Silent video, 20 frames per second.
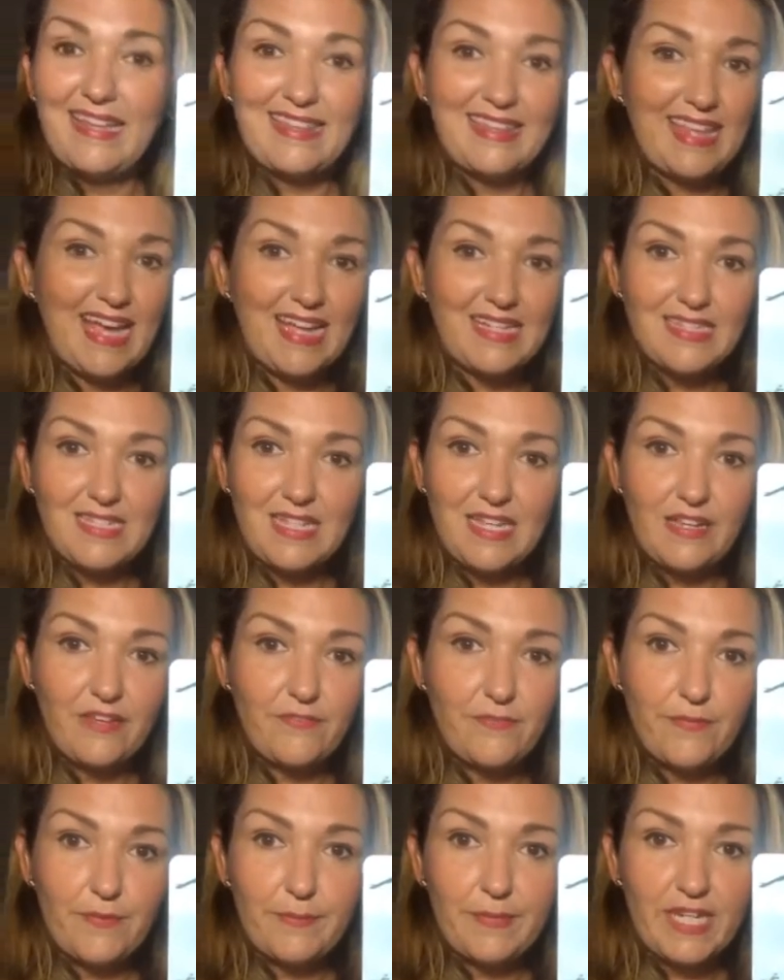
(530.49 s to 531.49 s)
That's the
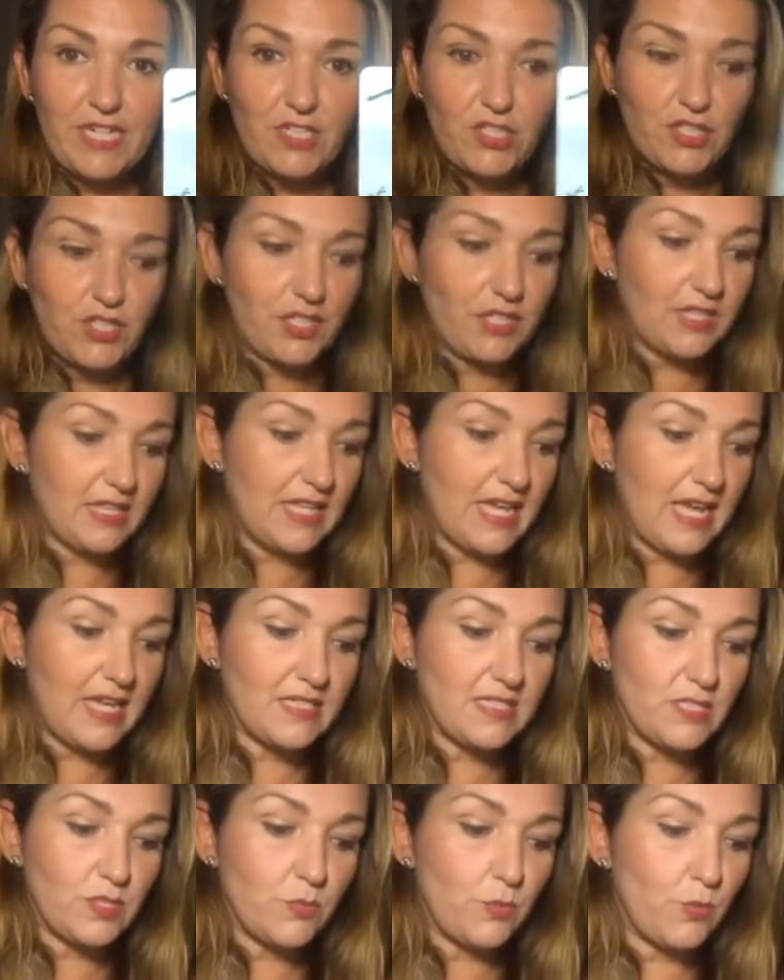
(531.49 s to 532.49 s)
information.
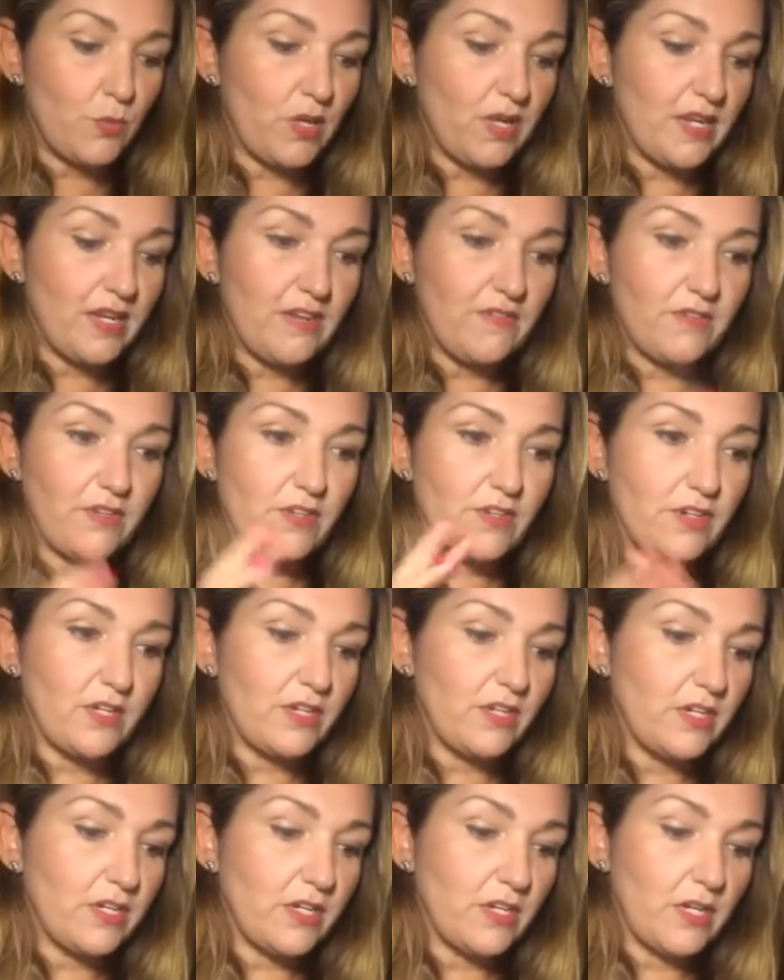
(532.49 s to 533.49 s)
That's
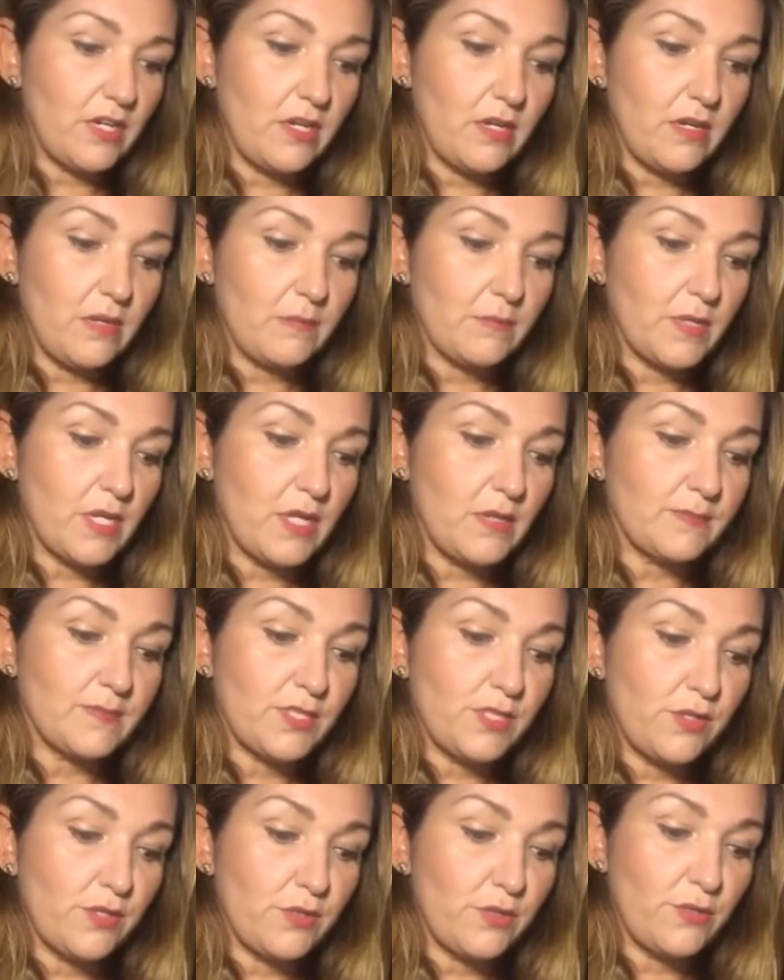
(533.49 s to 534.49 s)
whatever comes
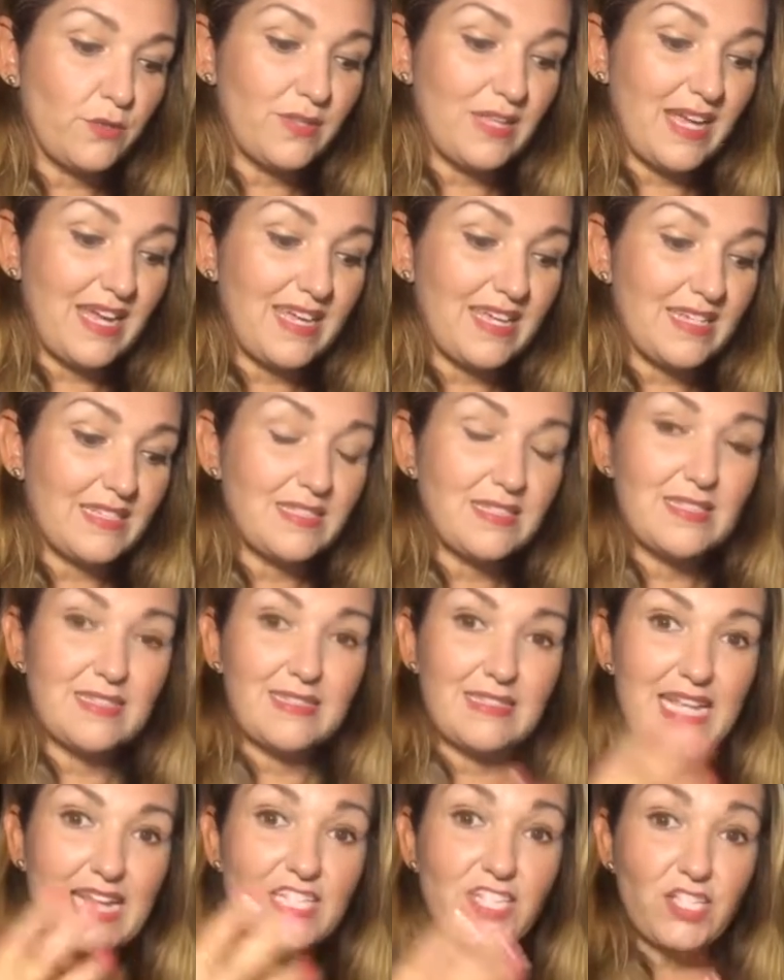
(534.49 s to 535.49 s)
through
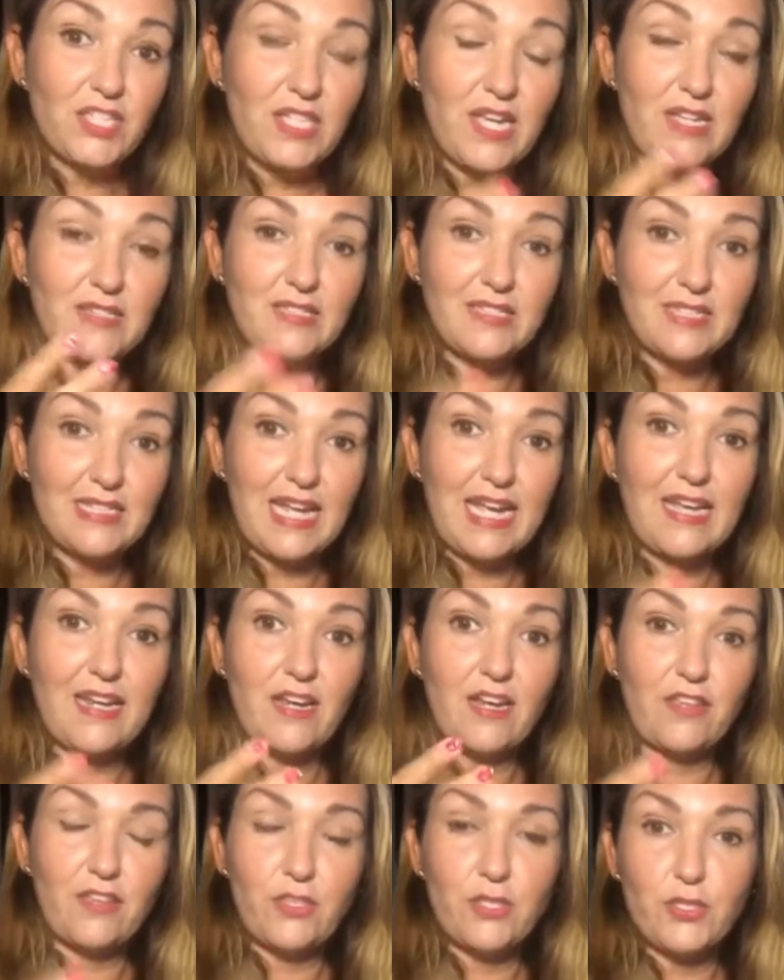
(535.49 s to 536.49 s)
that sheds
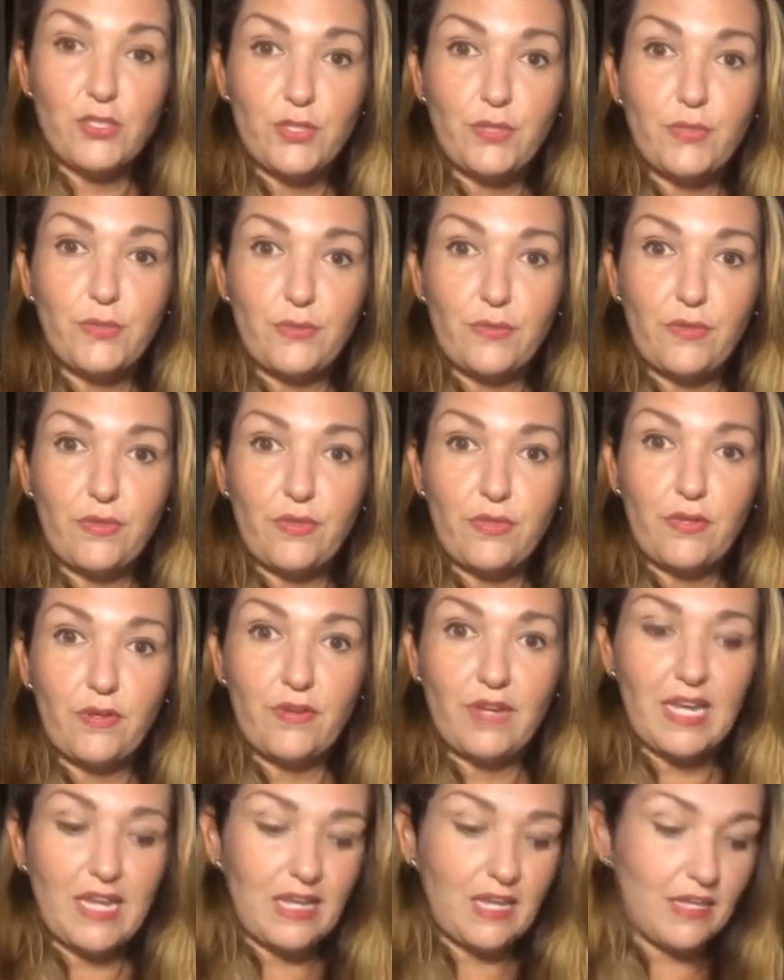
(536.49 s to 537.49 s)
light on the truth.
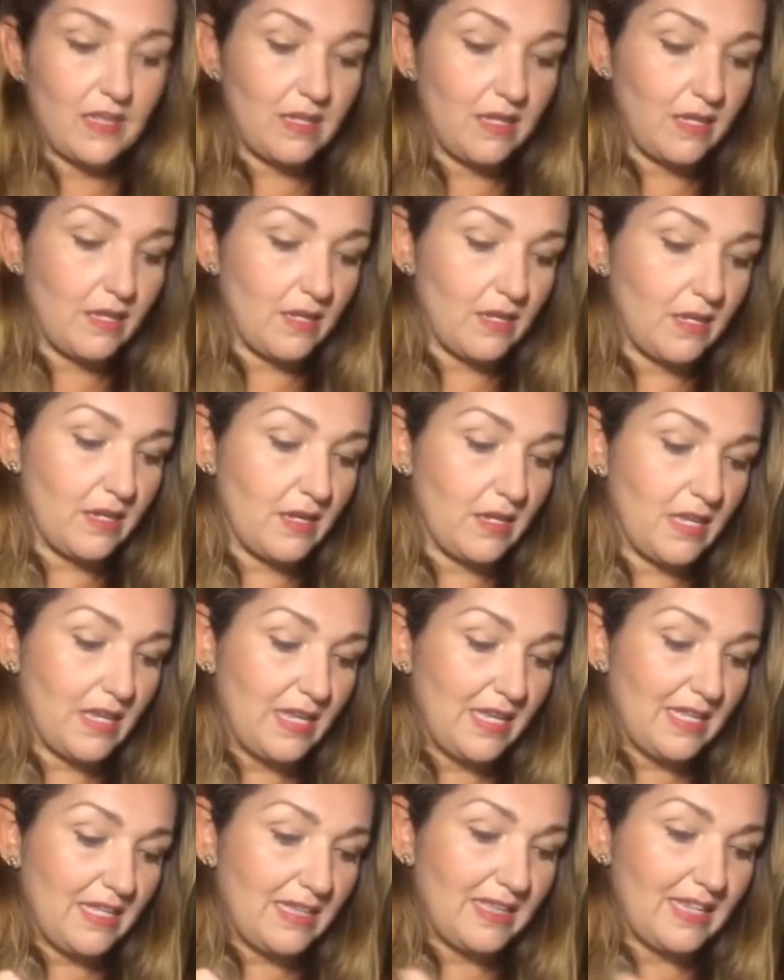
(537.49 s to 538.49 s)
Okay, the
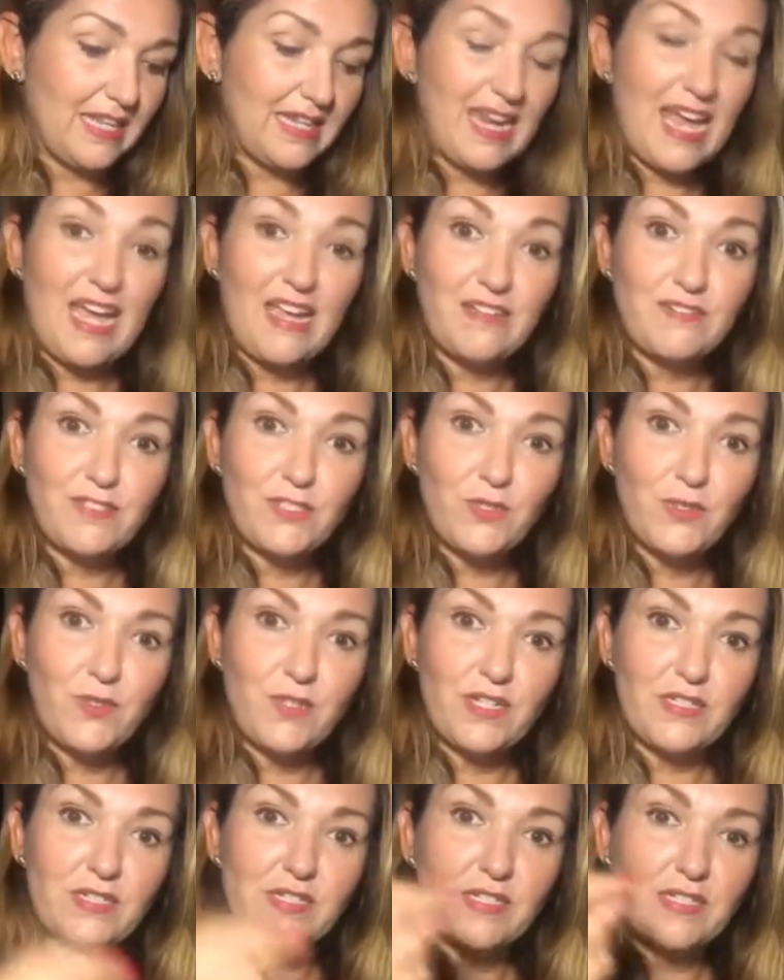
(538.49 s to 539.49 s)
Knight of
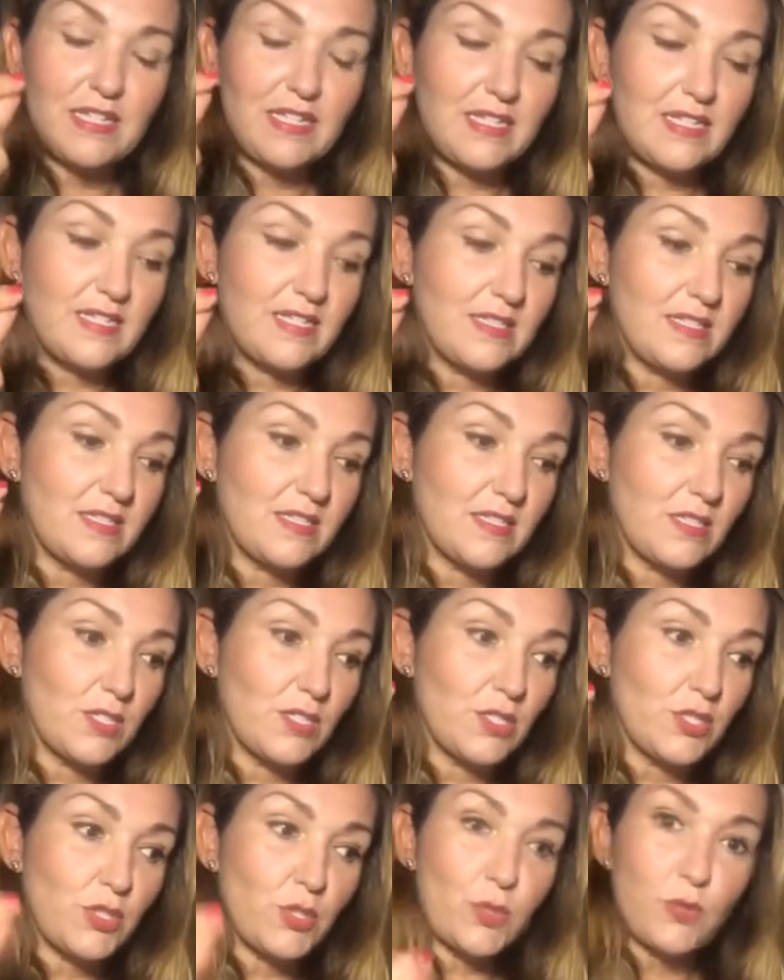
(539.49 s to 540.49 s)
Swords is
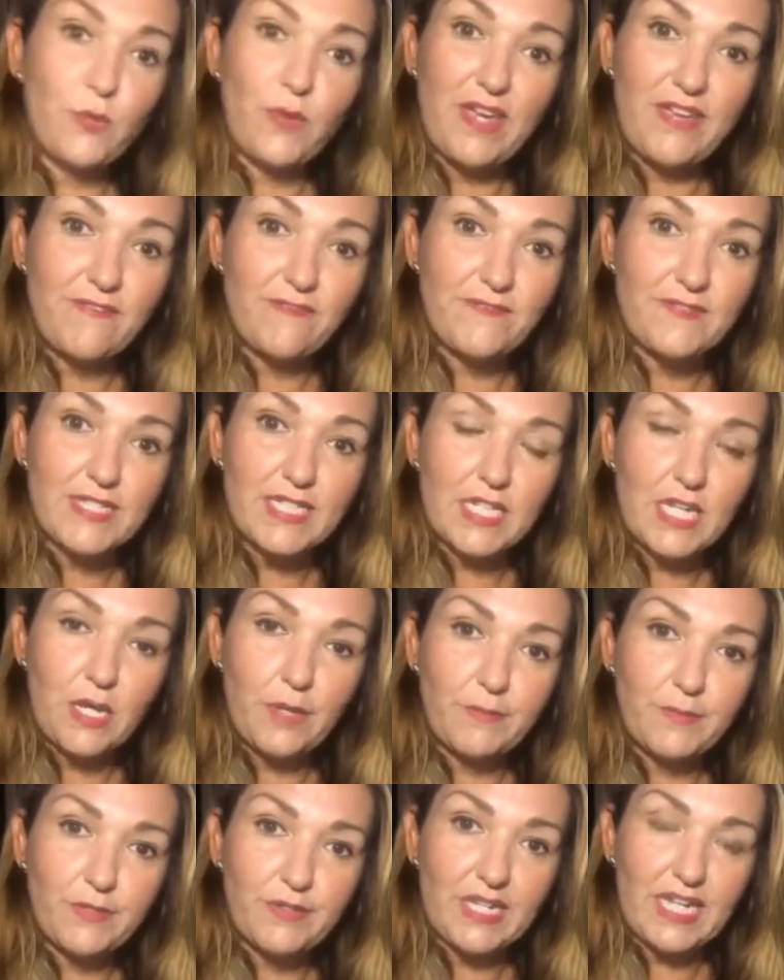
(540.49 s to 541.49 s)
swift
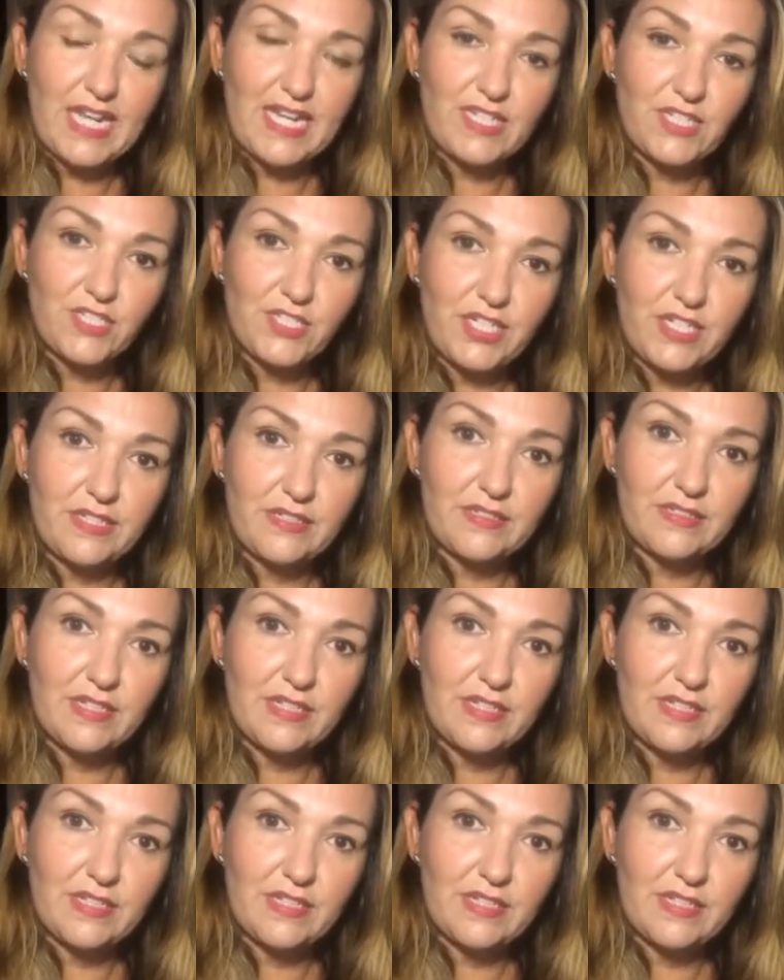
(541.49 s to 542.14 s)
communication